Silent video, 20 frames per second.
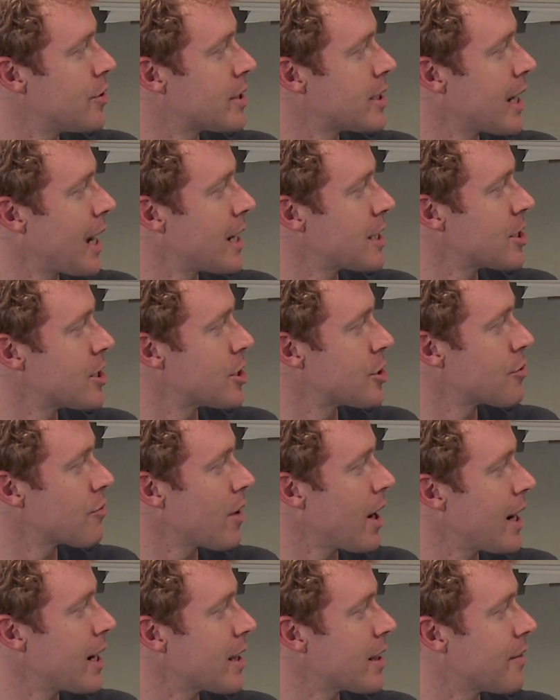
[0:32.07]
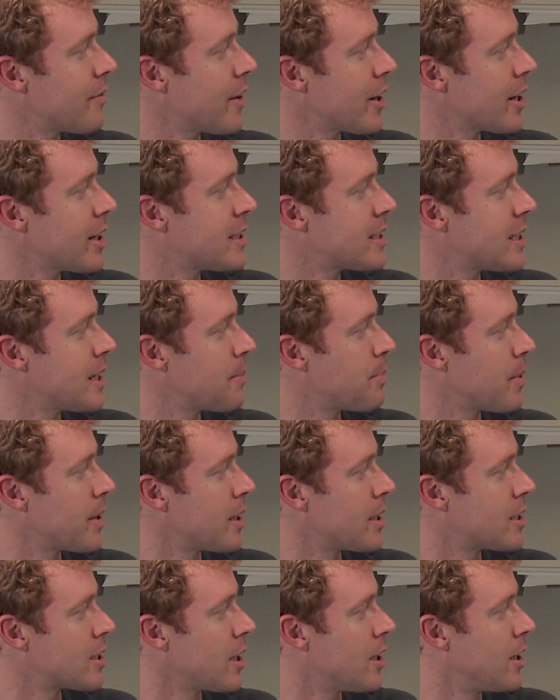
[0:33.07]
attaches right at the very tip of
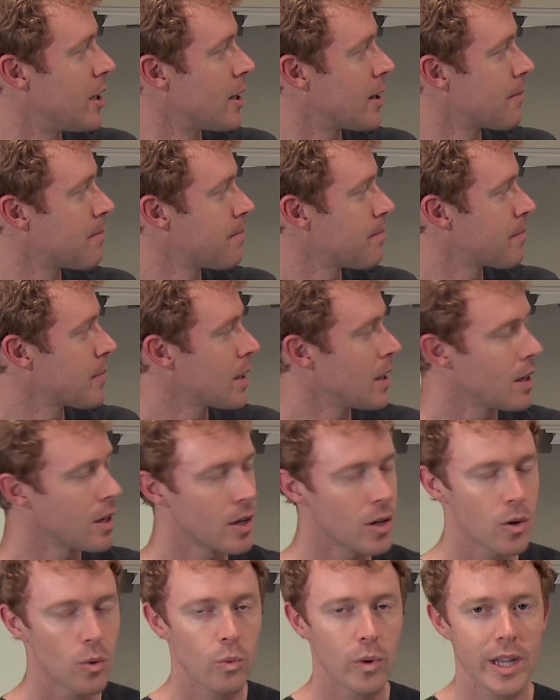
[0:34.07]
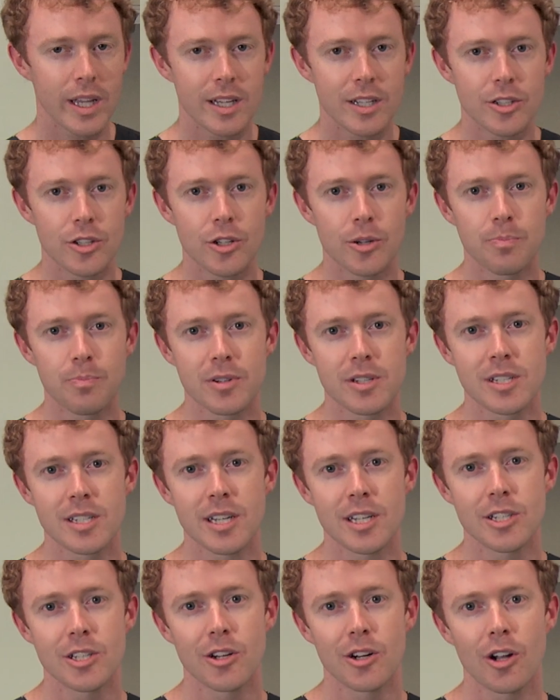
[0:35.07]
the tongue. We can do a
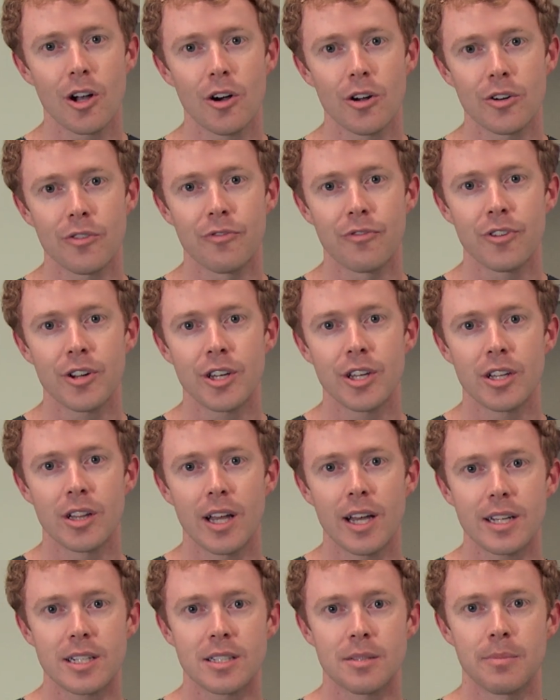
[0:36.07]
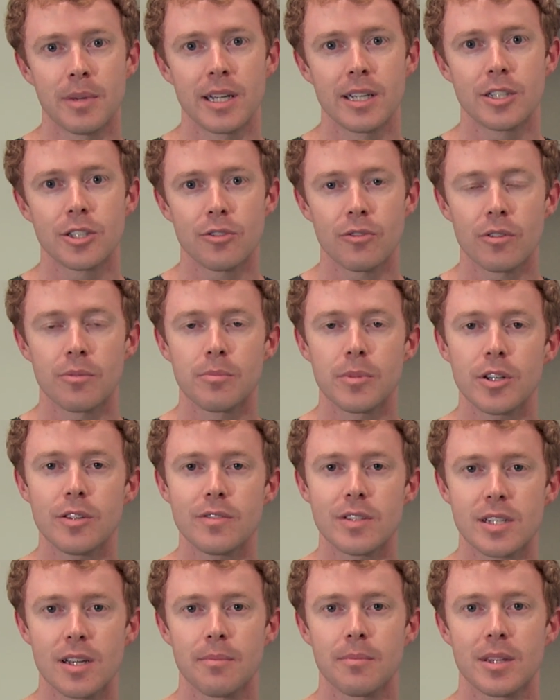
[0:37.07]
procedure called a frenulectomy to
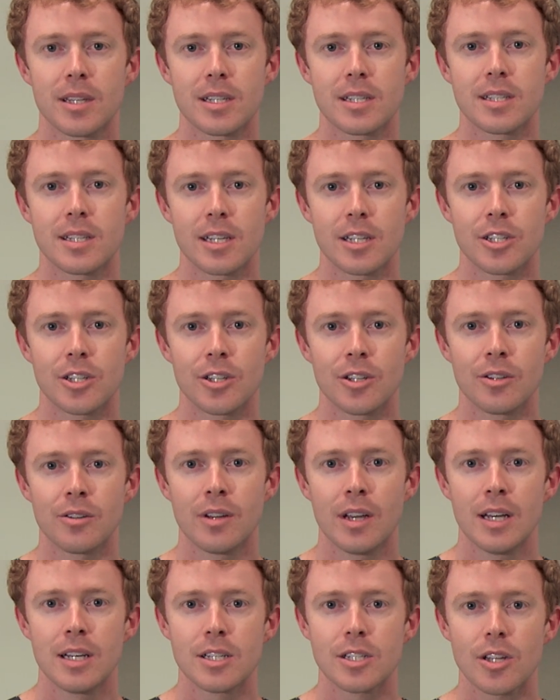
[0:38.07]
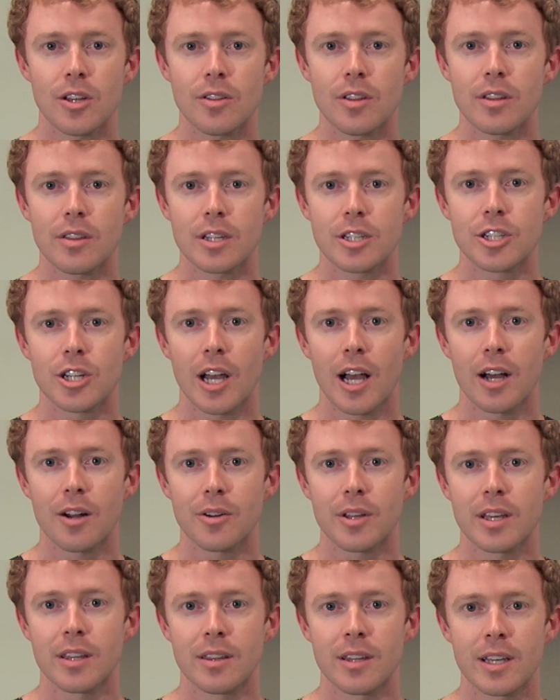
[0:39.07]
remove some of this tissue so that the
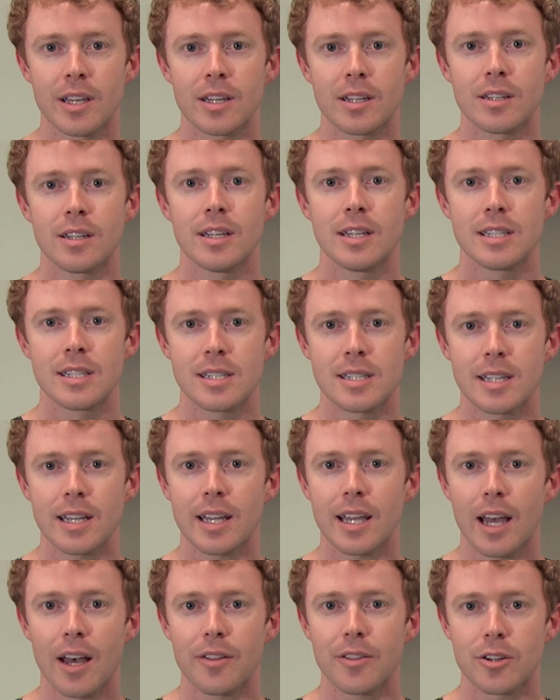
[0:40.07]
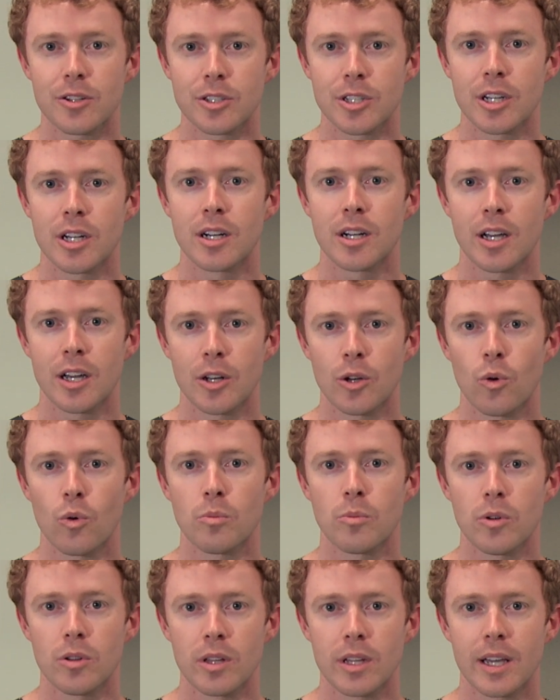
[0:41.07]
child can then stick out their tongue a
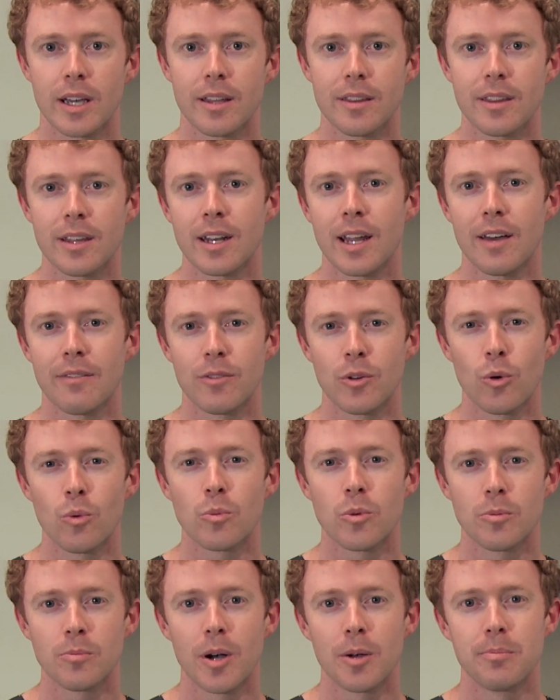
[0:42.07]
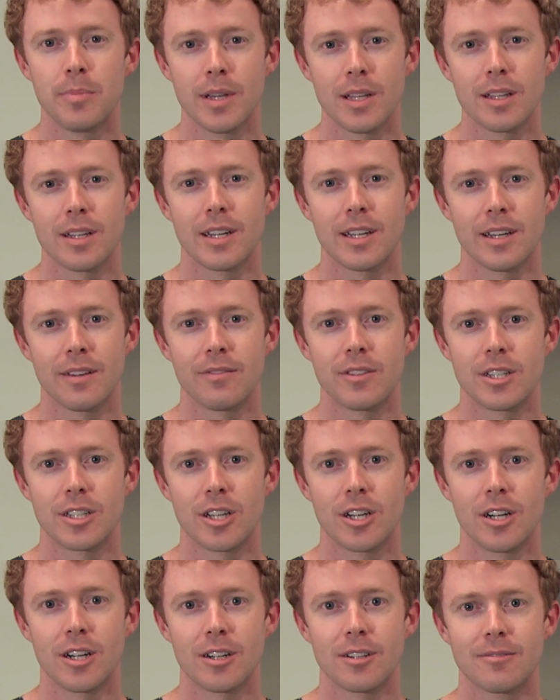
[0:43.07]
normal length and have normal mobility of the
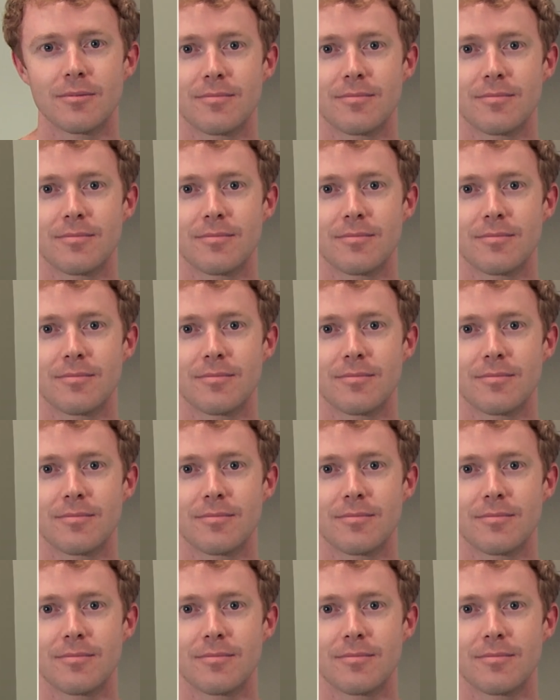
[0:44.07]
tongue.